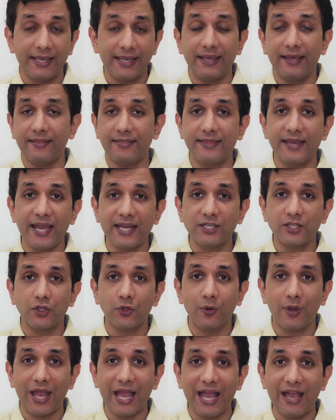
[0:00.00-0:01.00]
In that
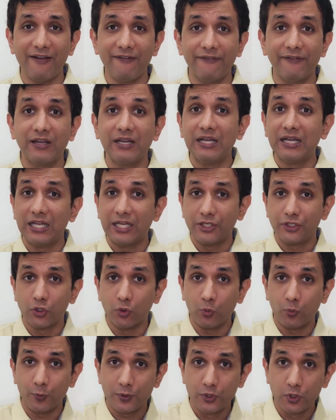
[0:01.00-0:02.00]
you have
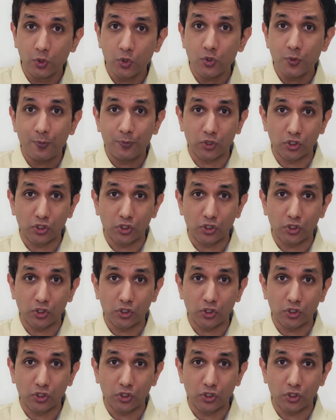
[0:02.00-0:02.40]
to do